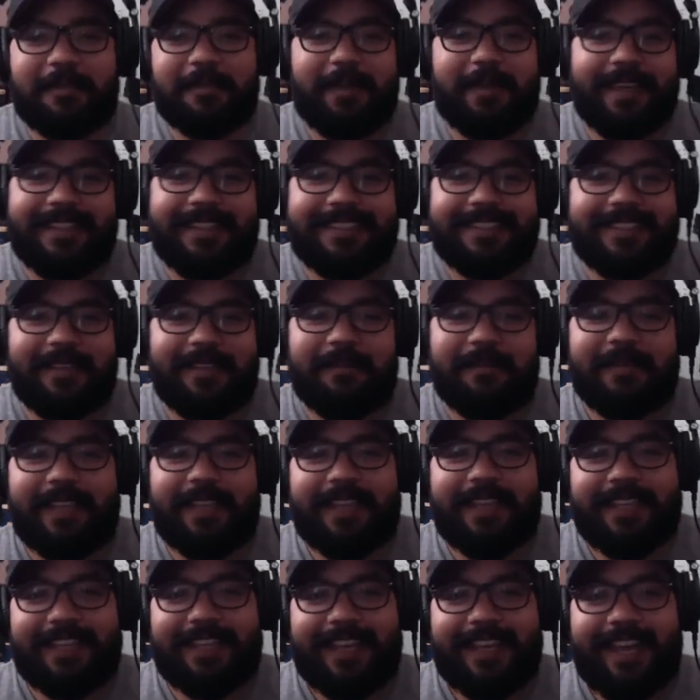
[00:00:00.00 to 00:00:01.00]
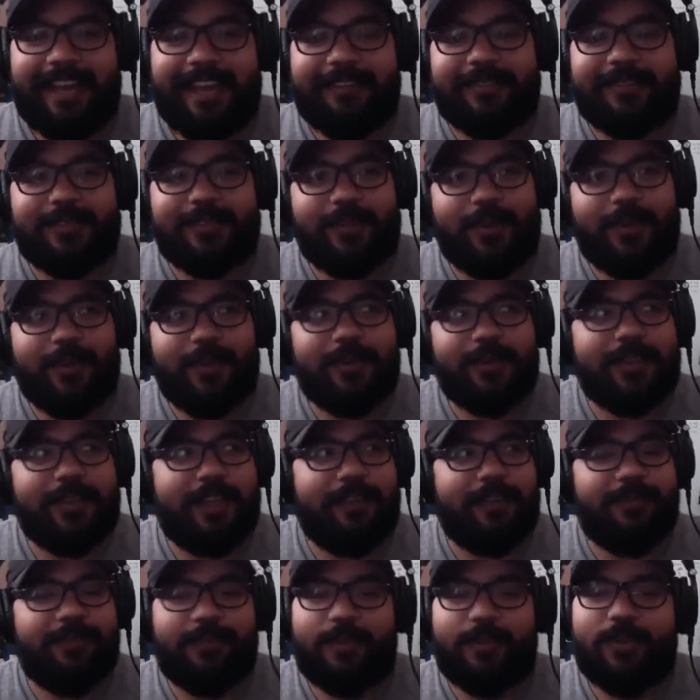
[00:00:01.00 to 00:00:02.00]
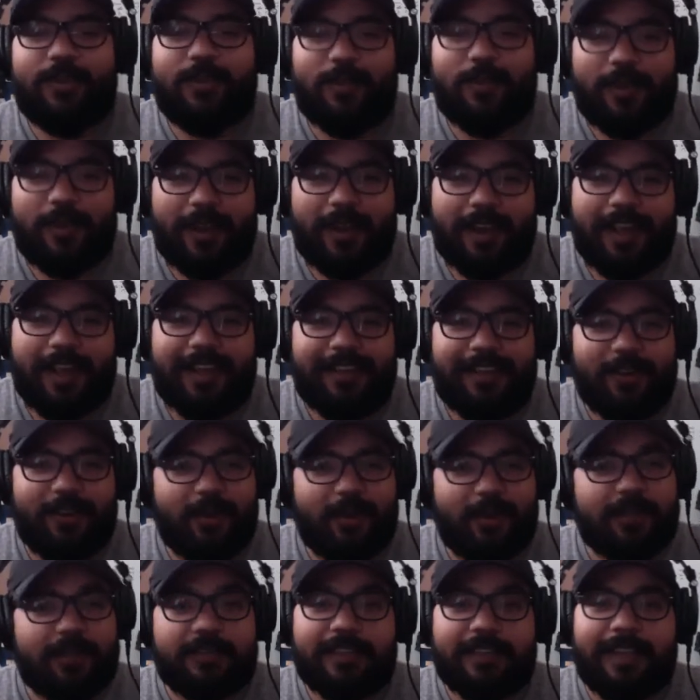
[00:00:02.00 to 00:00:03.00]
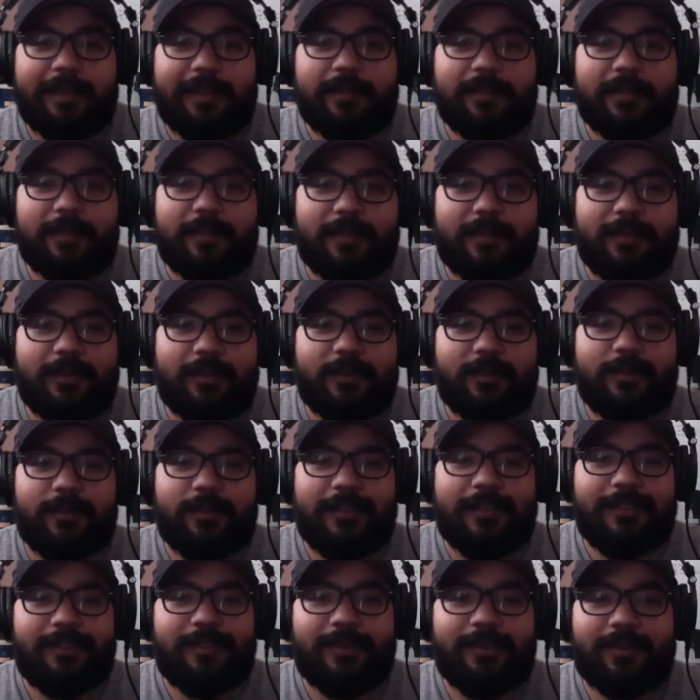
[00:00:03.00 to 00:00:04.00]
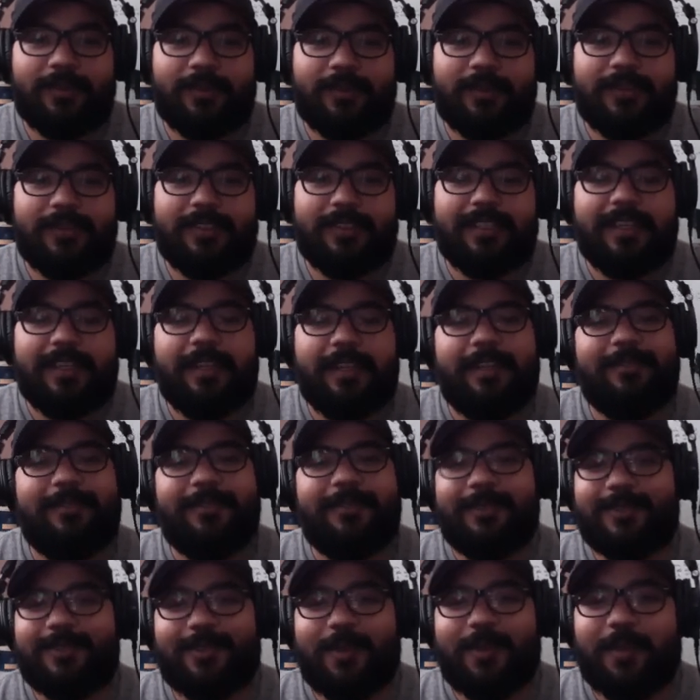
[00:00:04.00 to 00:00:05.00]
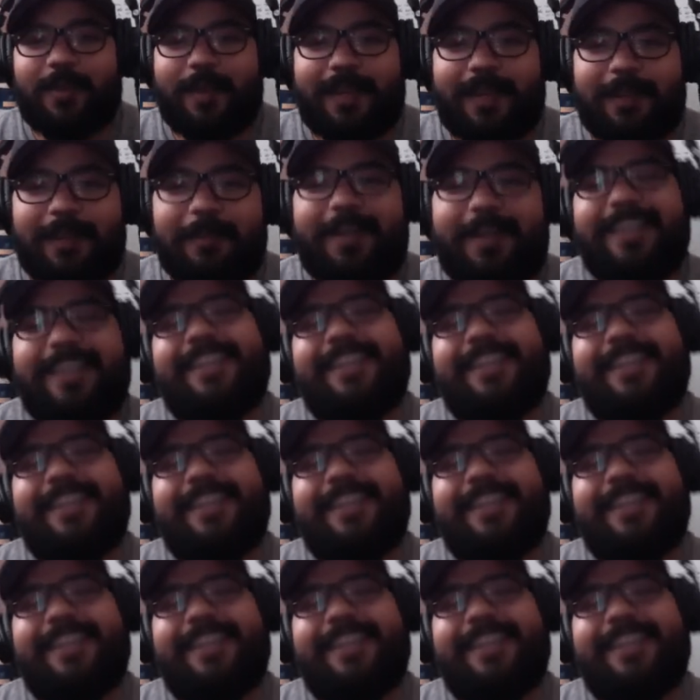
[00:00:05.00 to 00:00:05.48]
make some. Like I've sold a few where I don't have time to do a doodle, and I feel so bad. I'm like,